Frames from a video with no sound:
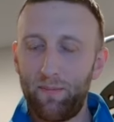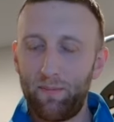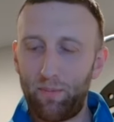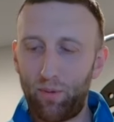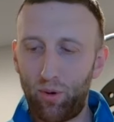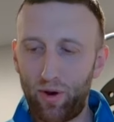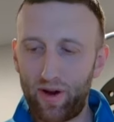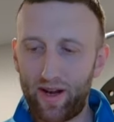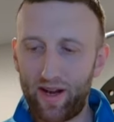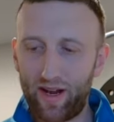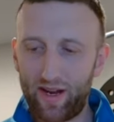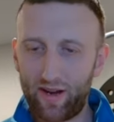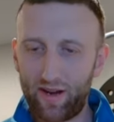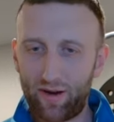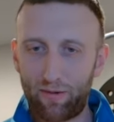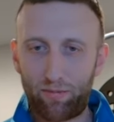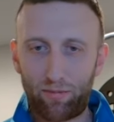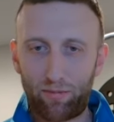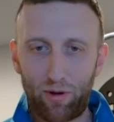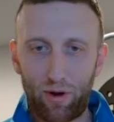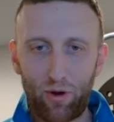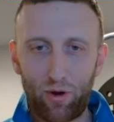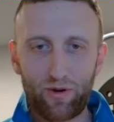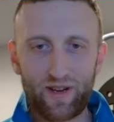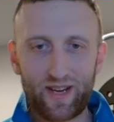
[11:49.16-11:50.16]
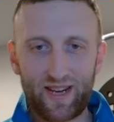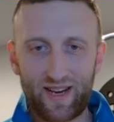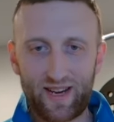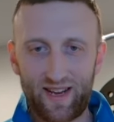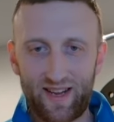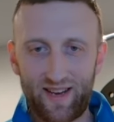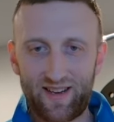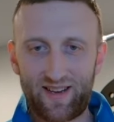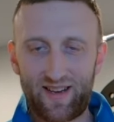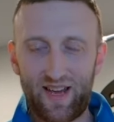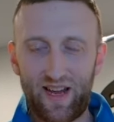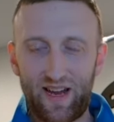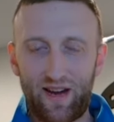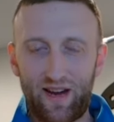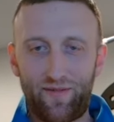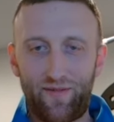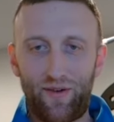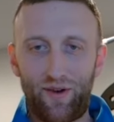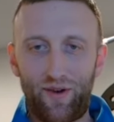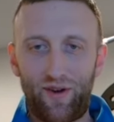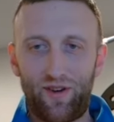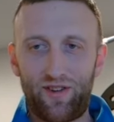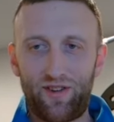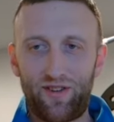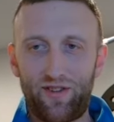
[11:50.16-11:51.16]
Put in your protein intake
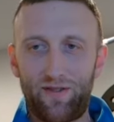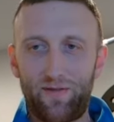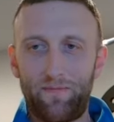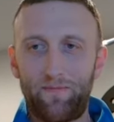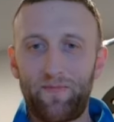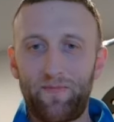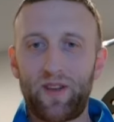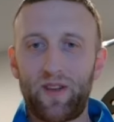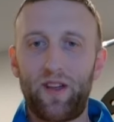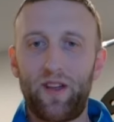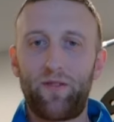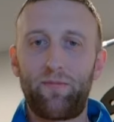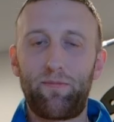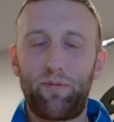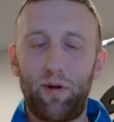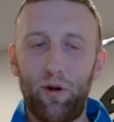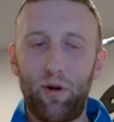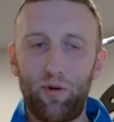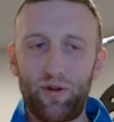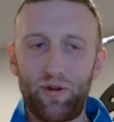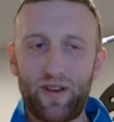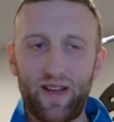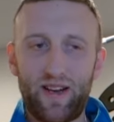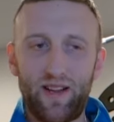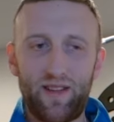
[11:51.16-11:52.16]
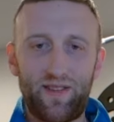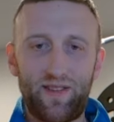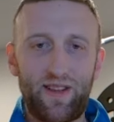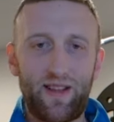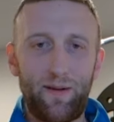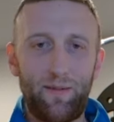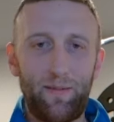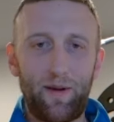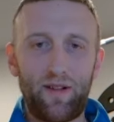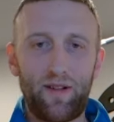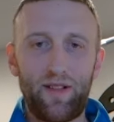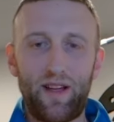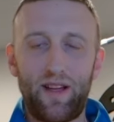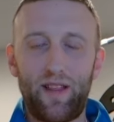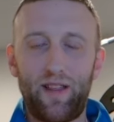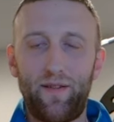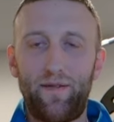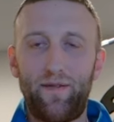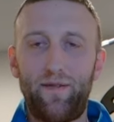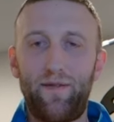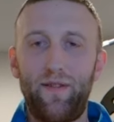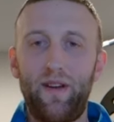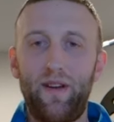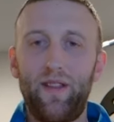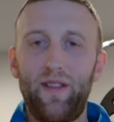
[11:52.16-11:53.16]
first, because protein is typically
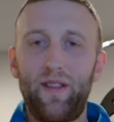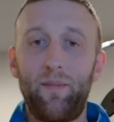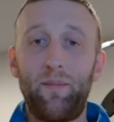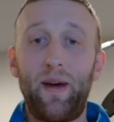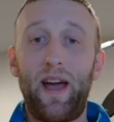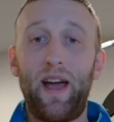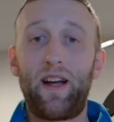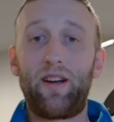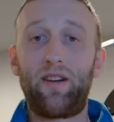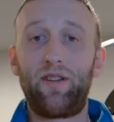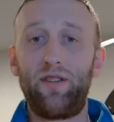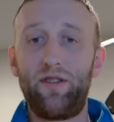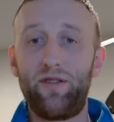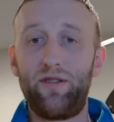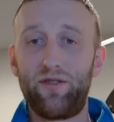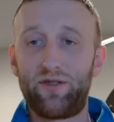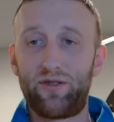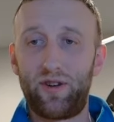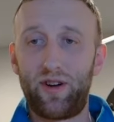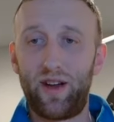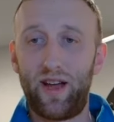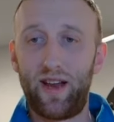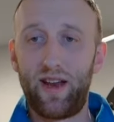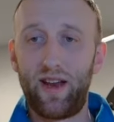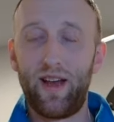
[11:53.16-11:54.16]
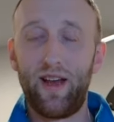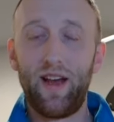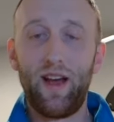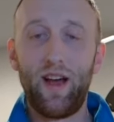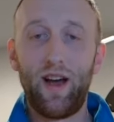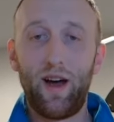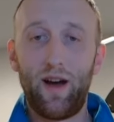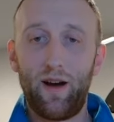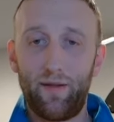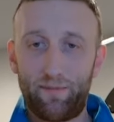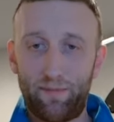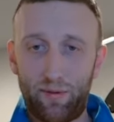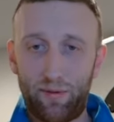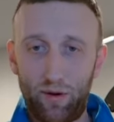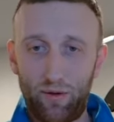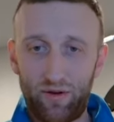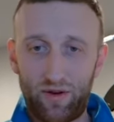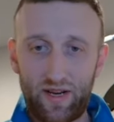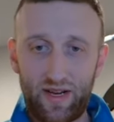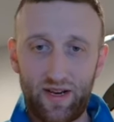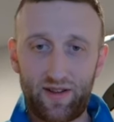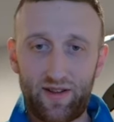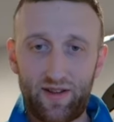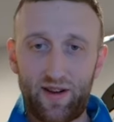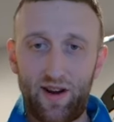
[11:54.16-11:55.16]
the macronutrient of
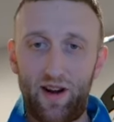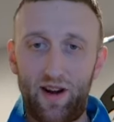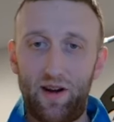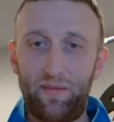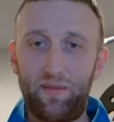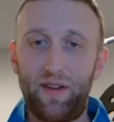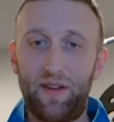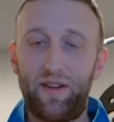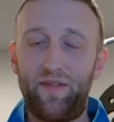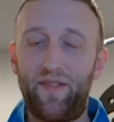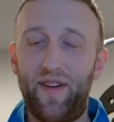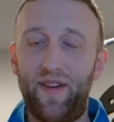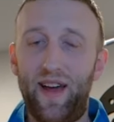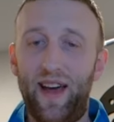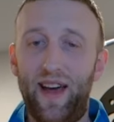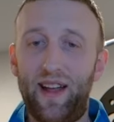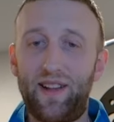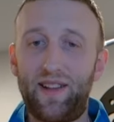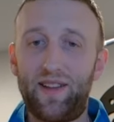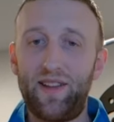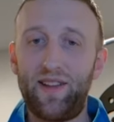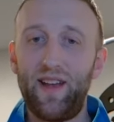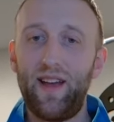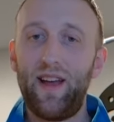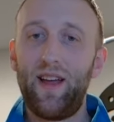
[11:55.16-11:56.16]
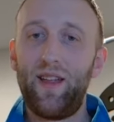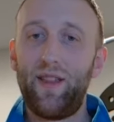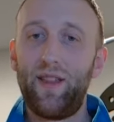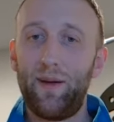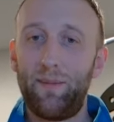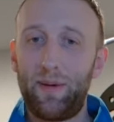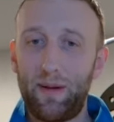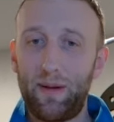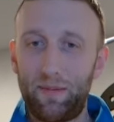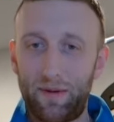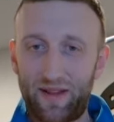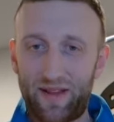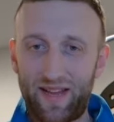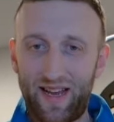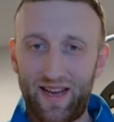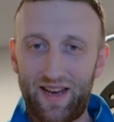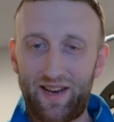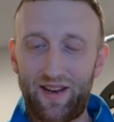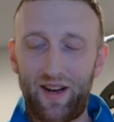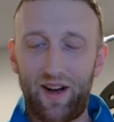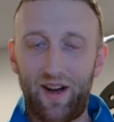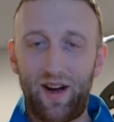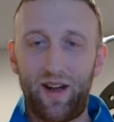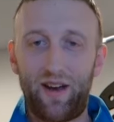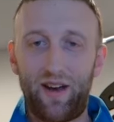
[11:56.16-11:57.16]
proteins, carbs, and fats that people tend
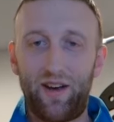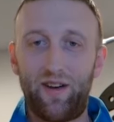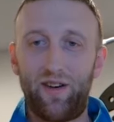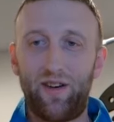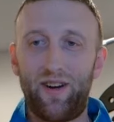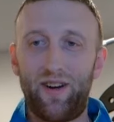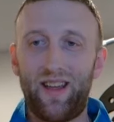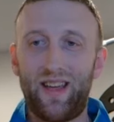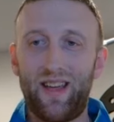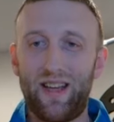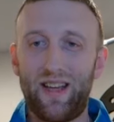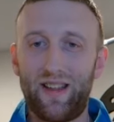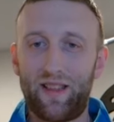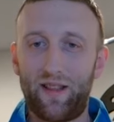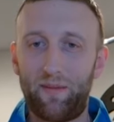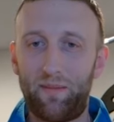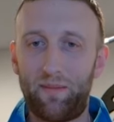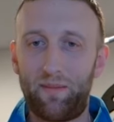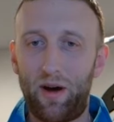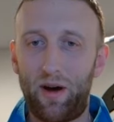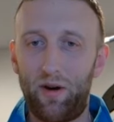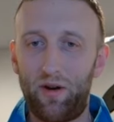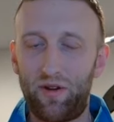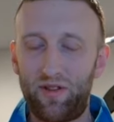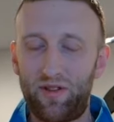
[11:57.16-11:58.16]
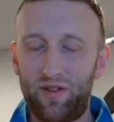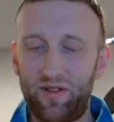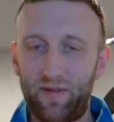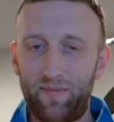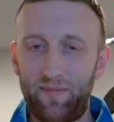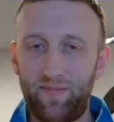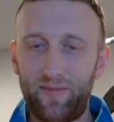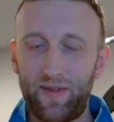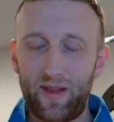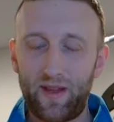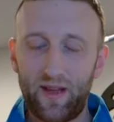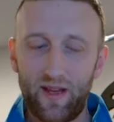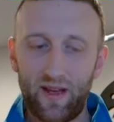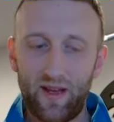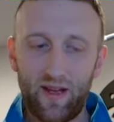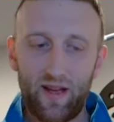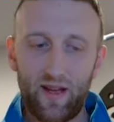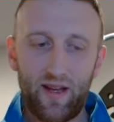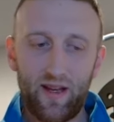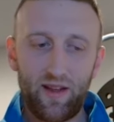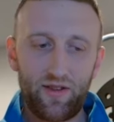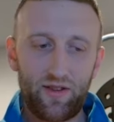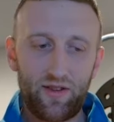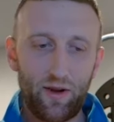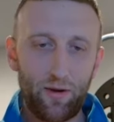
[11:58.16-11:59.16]
to undereat the most.
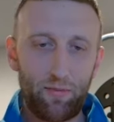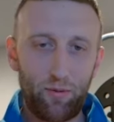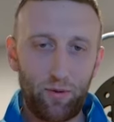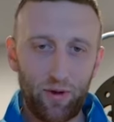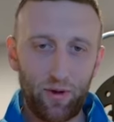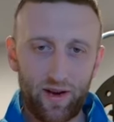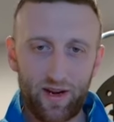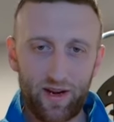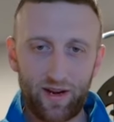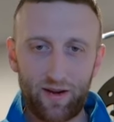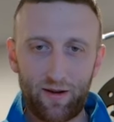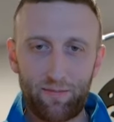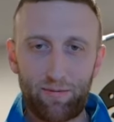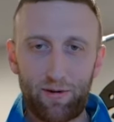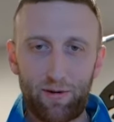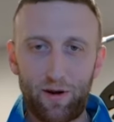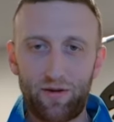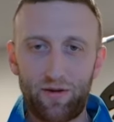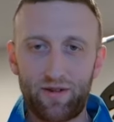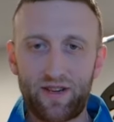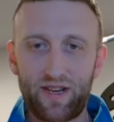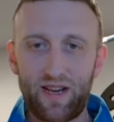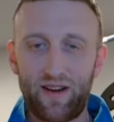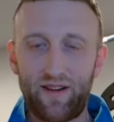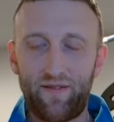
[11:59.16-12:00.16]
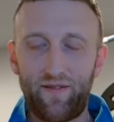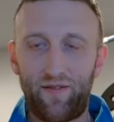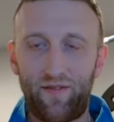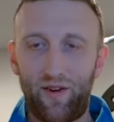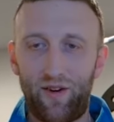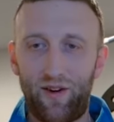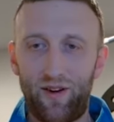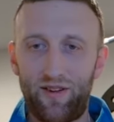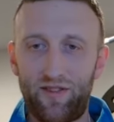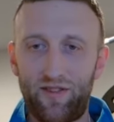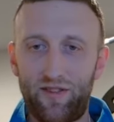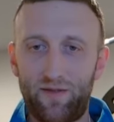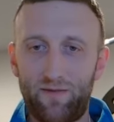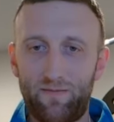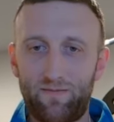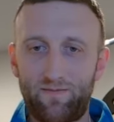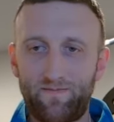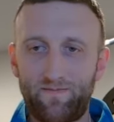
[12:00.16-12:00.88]
So put in your protein first.